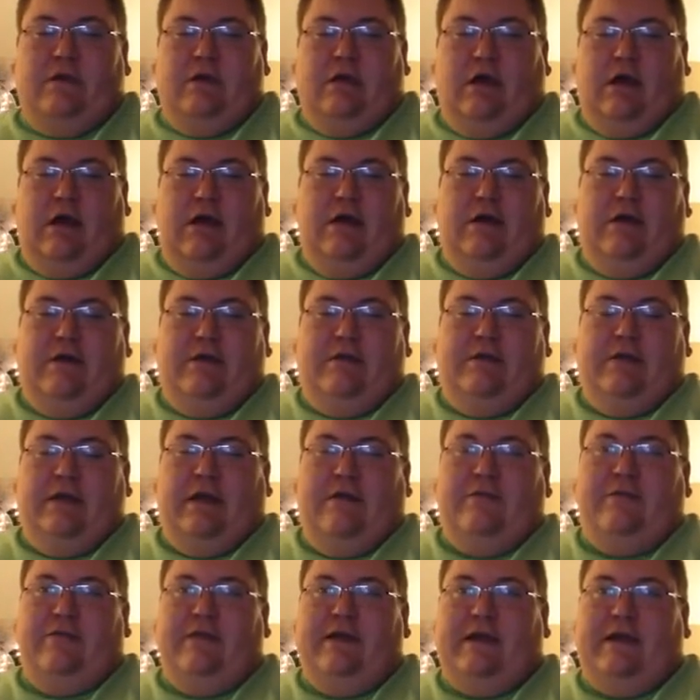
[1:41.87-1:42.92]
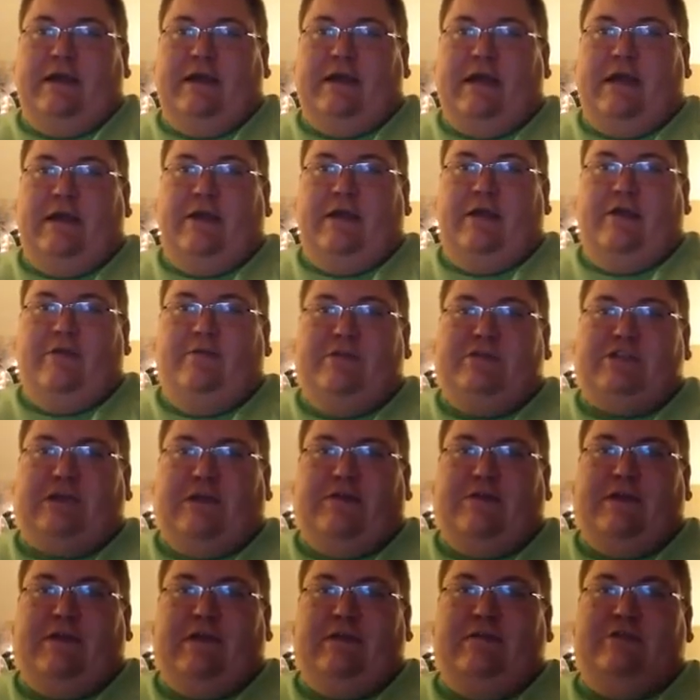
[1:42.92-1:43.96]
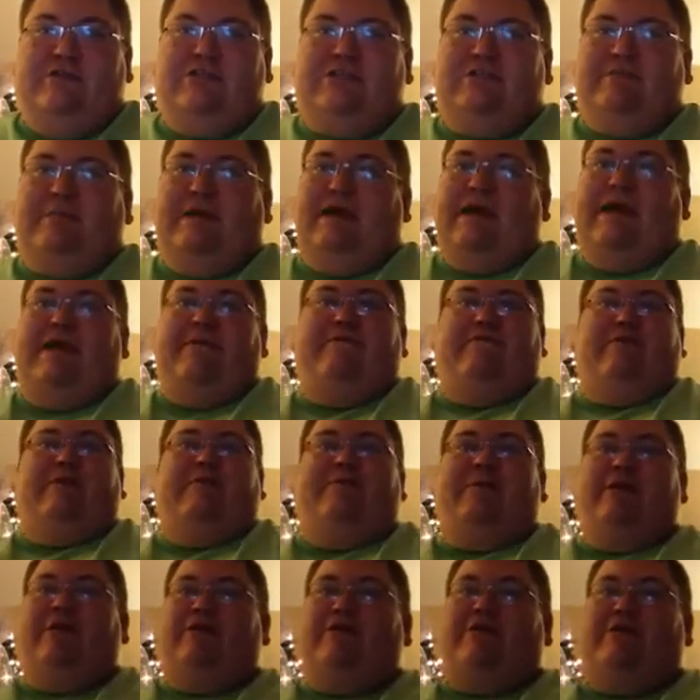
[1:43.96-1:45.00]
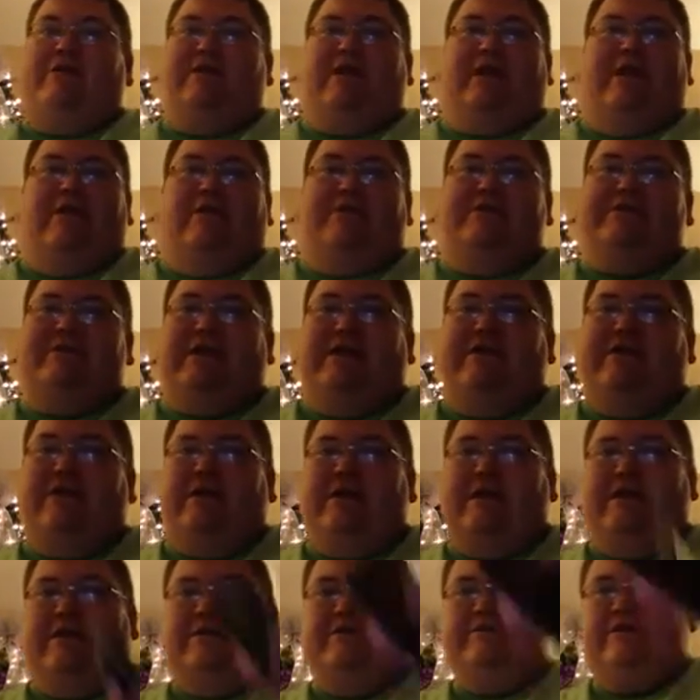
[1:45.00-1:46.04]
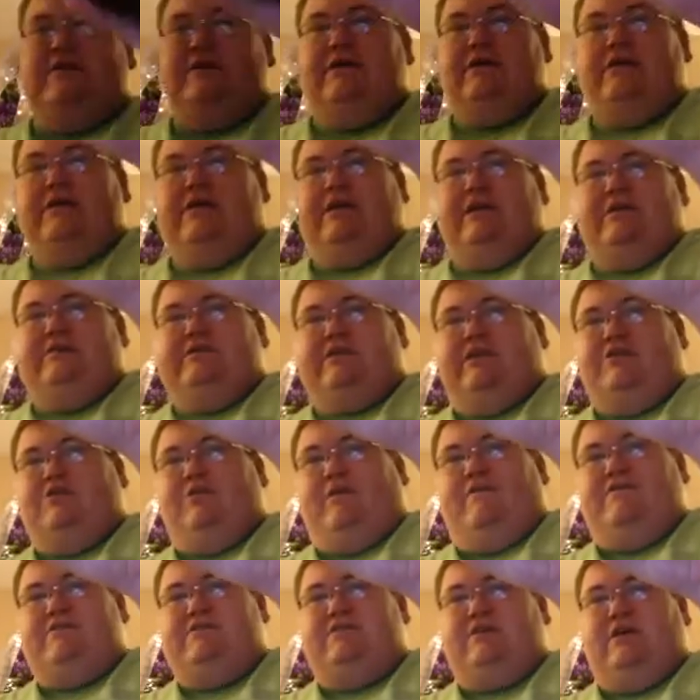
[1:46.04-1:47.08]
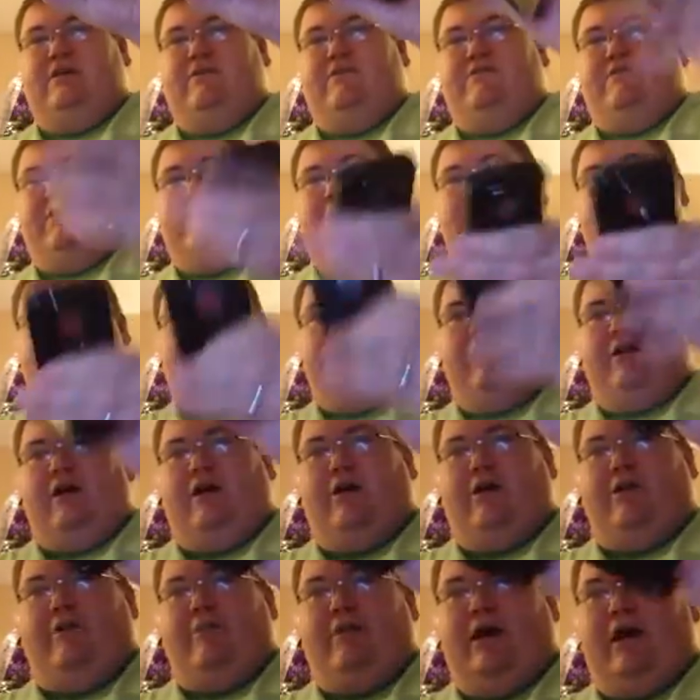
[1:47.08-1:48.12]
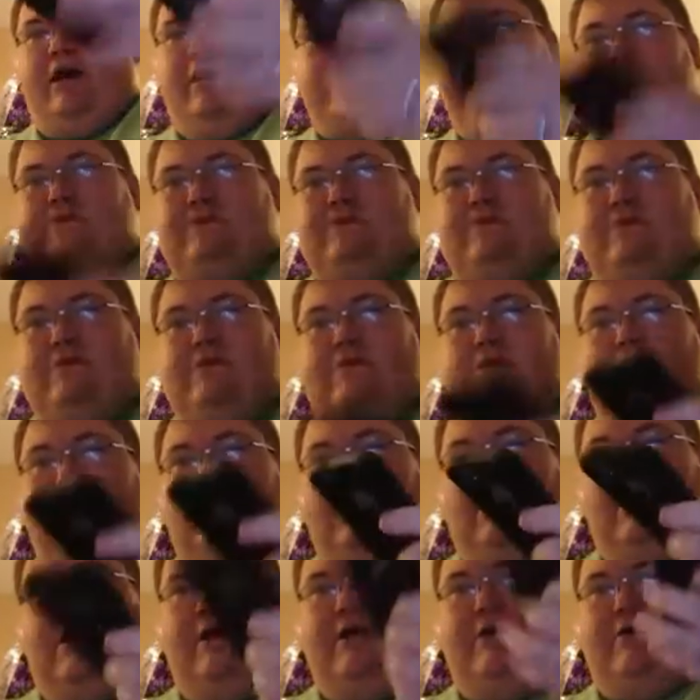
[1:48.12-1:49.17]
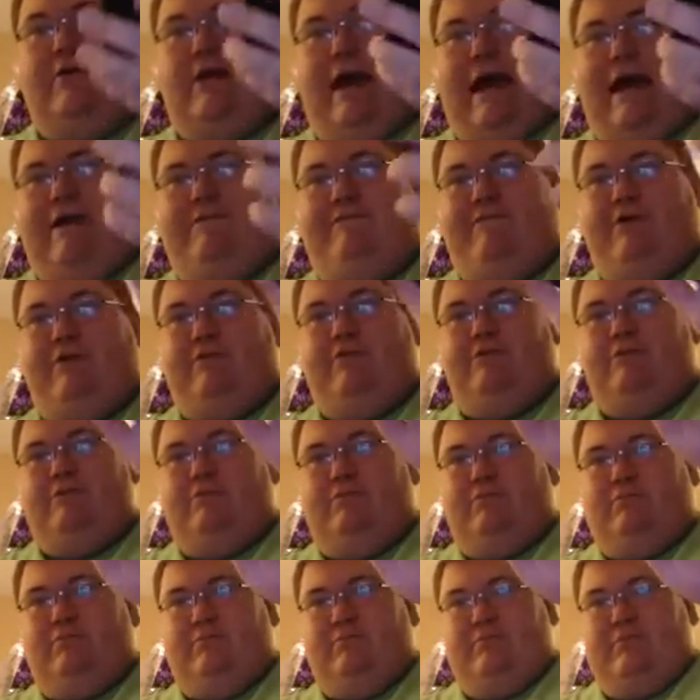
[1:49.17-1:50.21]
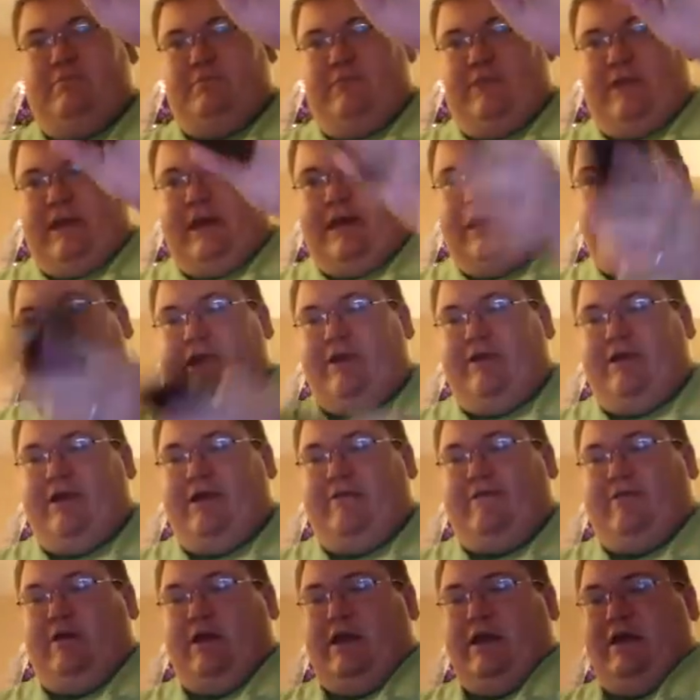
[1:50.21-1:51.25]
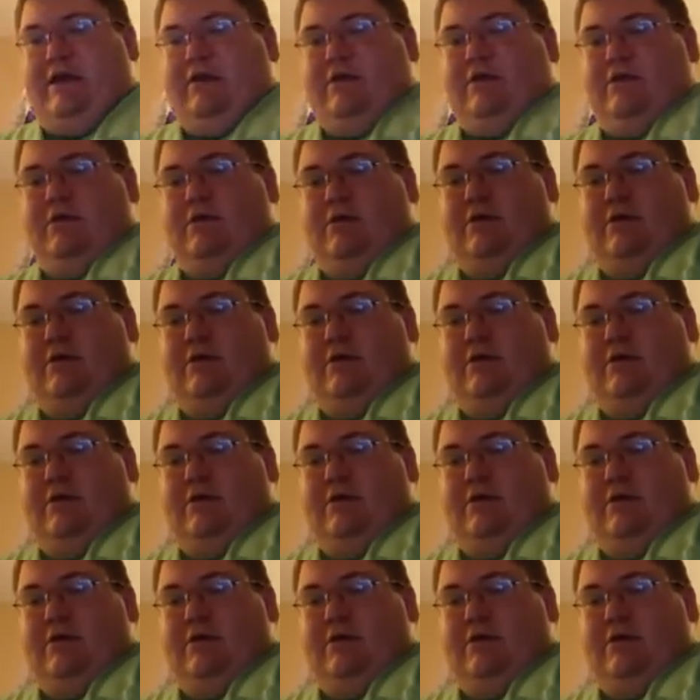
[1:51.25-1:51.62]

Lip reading: Another thing I carry, which I think just about every American carries nowadays, is I do have a cell phone and an OtterBox iPhone that I carry every day.